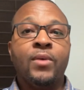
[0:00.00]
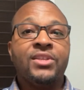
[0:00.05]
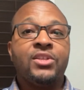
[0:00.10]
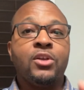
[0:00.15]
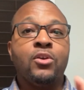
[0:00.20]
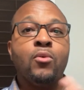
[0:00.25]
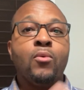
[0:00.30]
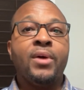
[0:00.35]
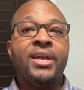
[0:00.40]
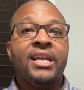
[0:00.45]
what's
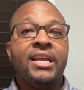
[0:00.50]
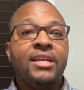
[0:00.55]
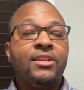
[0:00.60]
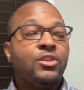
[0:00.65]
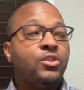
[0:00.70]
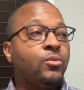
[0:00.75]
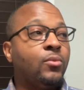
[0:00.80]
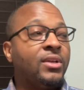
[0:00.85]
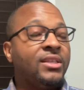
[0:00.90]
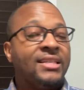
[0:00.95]
going
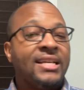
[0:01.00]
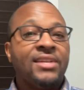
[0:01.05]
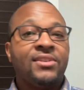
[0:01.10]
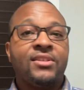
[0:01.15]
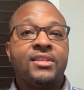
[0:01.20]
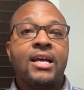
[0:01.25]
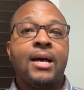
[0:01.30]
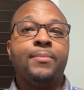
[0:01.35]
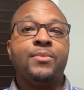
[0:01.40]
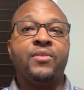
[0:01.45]
into a
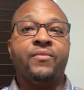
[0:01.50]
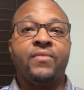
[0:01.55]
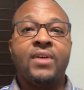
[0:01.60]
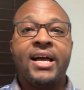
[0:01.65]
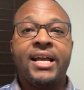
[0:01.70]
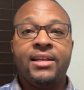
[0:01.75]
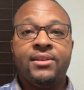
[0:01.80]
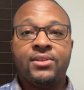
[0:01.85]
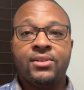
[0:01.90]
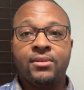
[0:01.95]
desktop
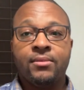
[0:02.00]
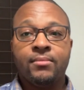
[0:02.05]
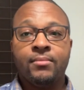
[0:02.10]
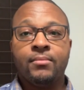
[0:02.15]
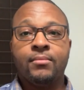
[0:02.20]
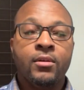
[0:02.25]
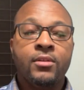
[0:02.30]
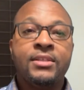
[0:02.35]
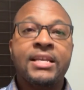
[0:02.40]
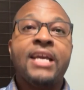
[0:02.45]
device.
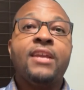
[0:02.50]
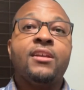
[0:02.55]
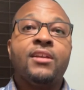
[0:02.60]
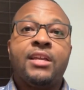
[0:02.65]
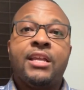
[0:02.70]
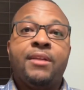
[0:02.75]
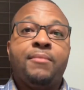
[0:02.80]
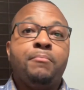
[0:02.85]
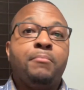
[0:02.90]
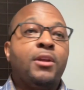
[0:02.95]
Data
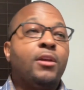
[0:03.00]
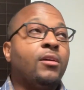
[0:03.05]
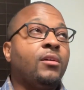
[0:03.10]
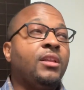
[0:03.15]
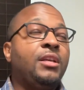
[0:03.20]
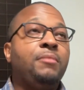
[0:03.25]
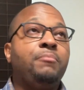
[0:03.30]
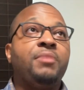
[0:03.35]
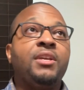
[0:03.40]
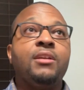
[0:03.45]
can
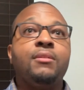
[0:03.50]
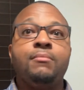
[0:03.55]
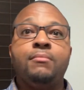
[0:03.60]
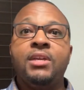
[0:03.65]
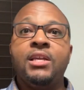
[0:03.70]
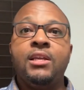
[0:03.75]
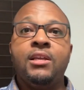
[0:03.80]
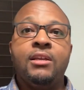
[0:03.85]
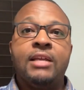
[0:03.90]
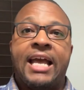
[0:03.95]
merely be
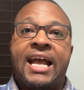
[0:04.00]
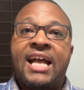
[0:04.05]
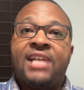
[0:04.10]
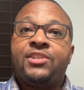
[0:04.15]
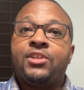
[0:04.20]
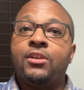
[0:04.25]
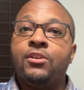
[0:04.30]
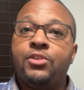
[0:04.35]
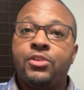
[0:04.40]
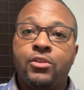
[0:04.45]
me
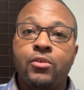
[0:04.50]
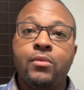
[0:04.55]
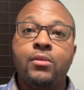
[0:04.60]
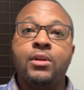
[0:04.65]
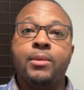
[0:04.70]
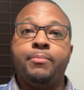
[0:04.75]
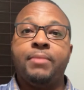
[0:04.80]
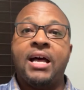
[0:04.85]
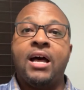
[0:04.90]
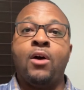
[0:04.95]
asking a student
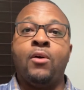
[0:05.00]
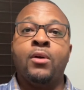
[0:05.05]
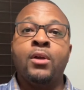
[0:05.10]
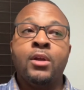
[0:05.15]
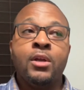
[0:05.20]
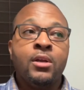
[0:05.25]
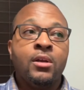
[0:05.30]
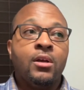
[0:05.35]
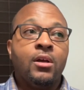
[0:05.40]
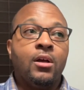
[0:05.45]
about
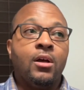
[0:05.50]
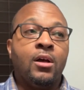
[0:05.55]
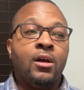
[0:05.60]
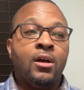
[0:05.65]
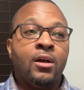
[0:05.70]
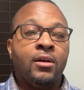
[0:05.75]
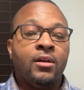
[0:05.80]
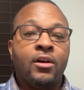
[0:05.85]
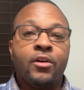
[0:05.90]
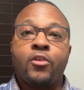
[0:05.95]

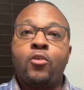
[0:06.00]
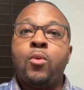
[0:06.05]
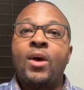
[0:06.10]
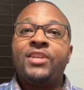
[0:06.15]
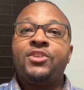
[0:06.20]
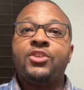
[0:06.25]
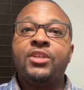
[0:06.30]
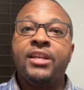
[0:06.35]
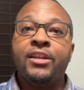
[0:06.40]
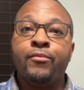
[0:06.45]
uh, a
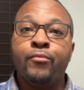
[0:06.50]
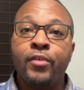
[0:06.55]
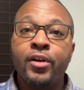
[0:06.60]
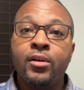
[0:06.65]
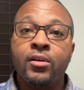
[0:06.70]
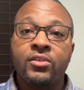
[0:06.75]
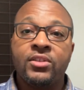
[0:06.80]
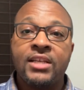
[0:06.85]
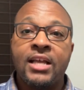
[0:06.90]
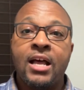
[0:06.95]
question in
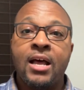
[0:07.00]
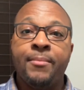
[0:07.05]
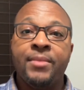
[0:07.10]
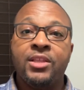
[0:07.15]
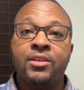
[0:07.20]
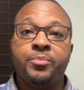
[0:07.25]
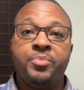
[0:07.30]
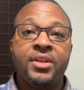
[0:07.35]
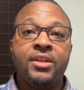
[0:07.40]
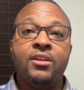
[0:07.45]
real time, and
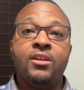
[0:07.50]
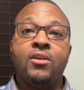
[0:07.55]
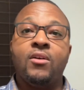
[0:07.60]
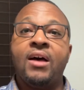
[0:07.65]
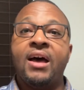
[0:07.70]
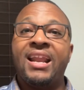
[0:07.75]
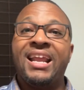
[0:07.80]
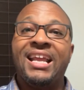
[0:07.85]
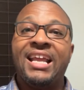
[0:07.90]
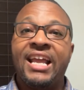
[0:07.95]
depending on
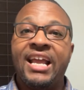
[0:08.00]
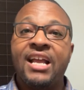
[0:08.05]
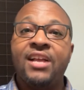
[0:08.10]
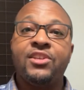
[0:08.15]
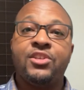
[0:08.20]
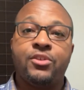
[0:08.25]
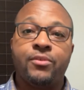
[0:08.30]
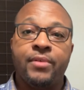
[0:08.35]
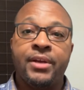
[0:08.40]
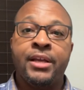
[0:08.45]
how they
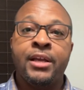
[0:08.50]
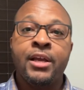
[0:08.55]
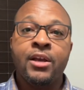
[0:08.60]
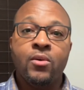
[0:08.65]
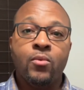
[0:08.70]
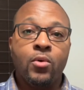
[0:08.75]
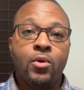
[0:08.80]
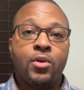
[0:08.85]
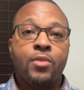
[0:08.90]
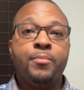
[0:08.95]
answer it,
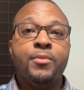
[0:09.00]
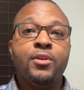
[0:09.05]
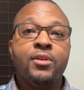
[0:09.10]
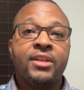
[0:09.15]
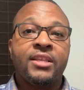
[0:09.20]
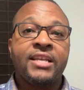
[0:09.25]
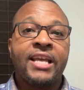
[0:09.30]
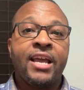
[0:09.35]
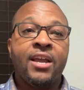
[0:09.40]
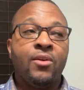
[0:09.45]
will
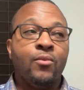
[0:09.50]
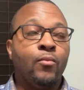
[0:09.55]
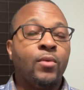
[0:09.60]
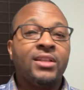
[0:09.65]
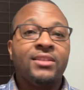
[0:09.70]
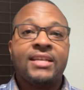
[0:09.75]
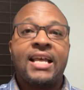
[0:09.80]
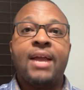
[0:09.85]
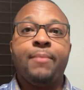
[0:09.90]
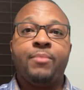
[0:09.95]
communicate
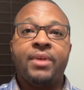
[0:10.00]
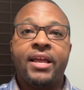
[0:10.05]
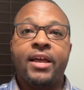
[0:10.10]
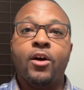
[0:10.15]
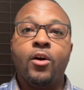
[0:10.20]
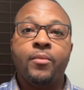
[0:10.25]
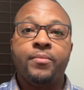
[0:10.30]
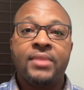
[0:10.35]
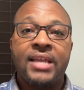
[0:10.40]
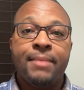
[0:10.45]
what type of
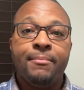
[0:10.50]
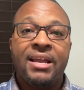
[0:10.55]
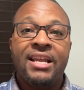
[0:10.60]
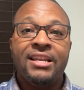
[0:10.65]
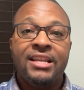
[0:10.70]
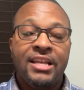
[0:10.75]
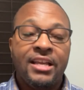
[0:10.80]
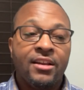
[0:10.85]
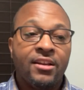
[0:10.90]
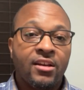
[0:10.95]
help they may
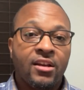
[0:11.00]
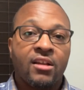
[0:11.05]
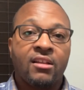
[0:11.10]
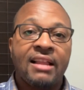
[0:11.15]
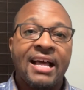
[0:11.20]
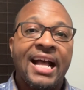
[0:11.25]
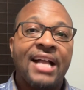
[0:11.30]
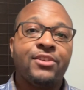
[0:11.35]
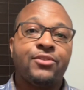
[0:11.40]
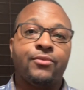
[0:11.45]
need in the
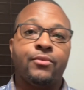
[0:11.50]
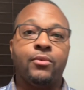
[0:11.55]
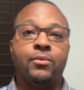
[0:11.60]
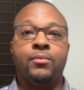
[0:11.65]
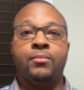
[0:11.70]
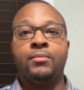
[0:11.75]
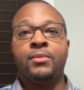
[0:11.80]
classroom.